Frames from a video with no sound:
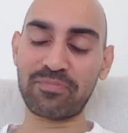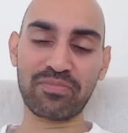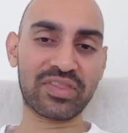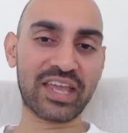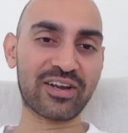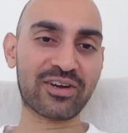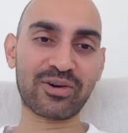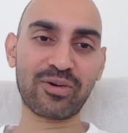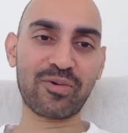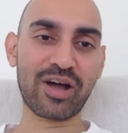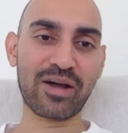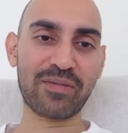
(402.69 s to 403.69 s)
They grow
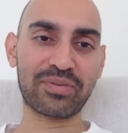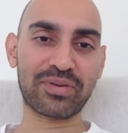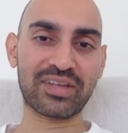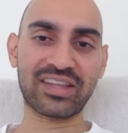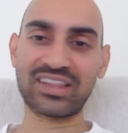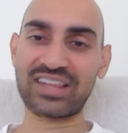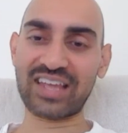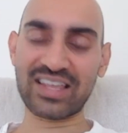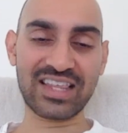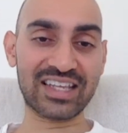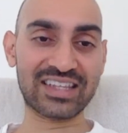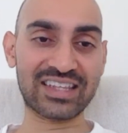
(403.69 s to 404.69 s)
up, they
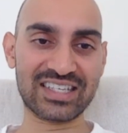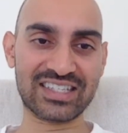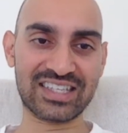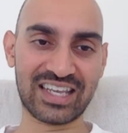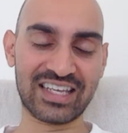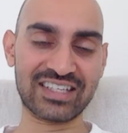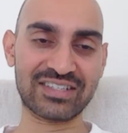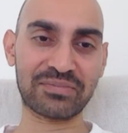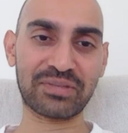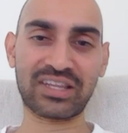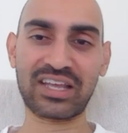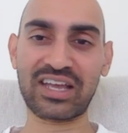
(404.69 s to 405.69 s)
think these things,
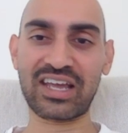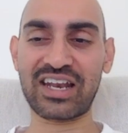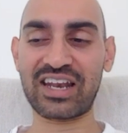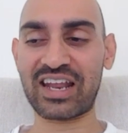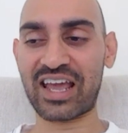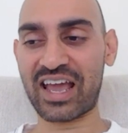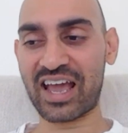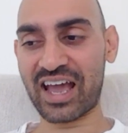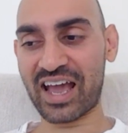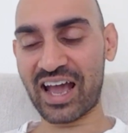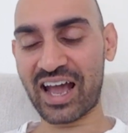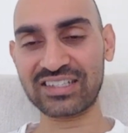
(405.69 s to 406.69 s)
but then
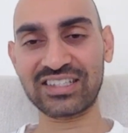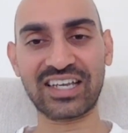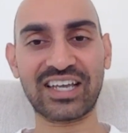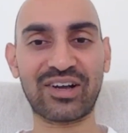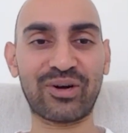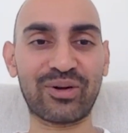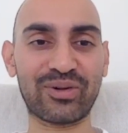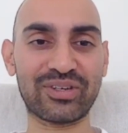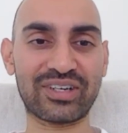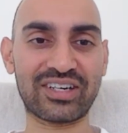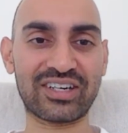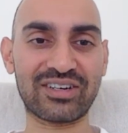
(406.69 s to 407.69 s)
as they get
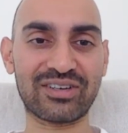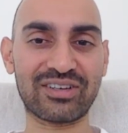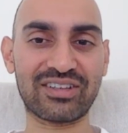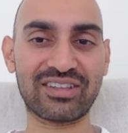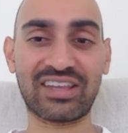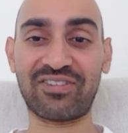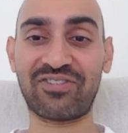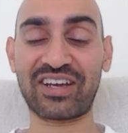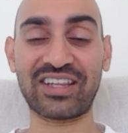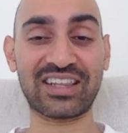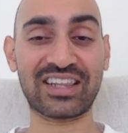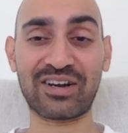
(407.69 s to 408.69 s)
older, they find
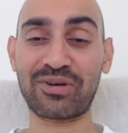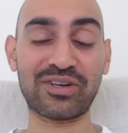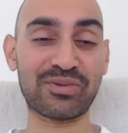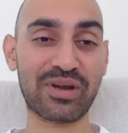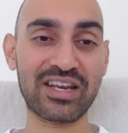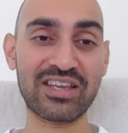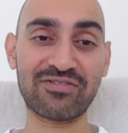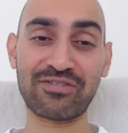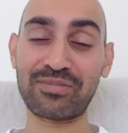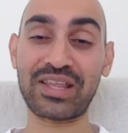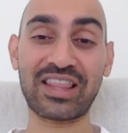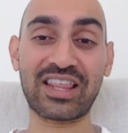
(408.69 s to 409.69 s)
that they don't want to do any of them,
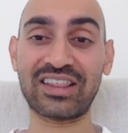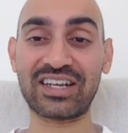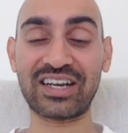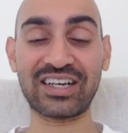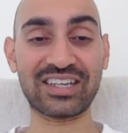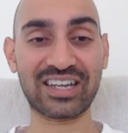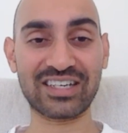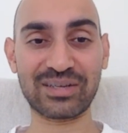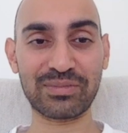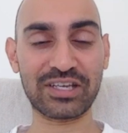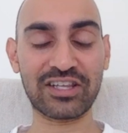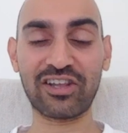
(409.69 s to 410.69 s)
and then they tend to
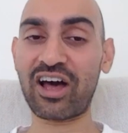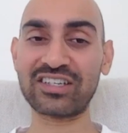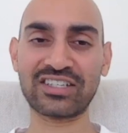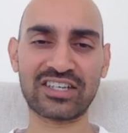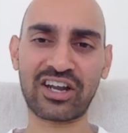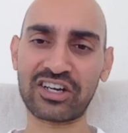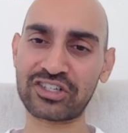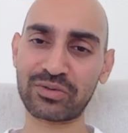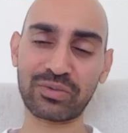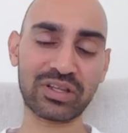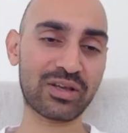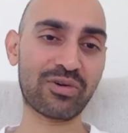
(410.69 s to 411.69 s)
be lost and not sure
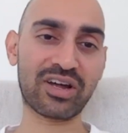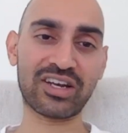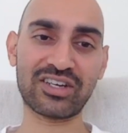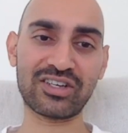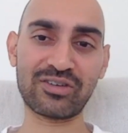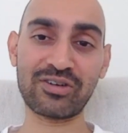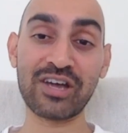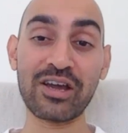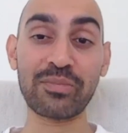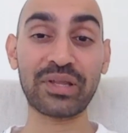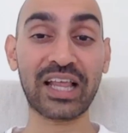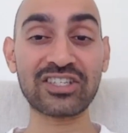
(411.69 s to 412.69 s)
what they want to do.
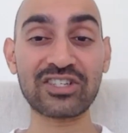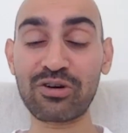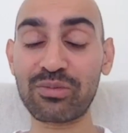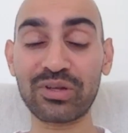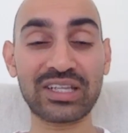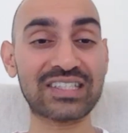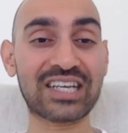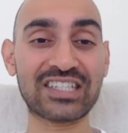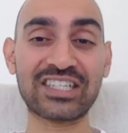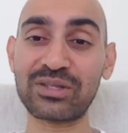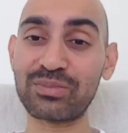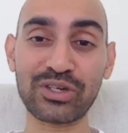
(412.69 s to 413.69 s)
But that's normal. That's
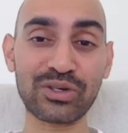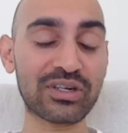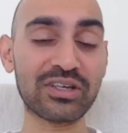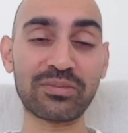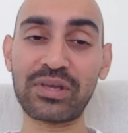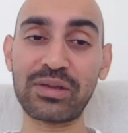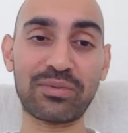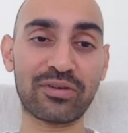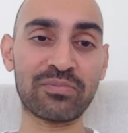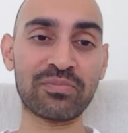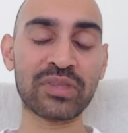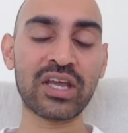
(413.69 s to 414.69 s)
actually the majority of people.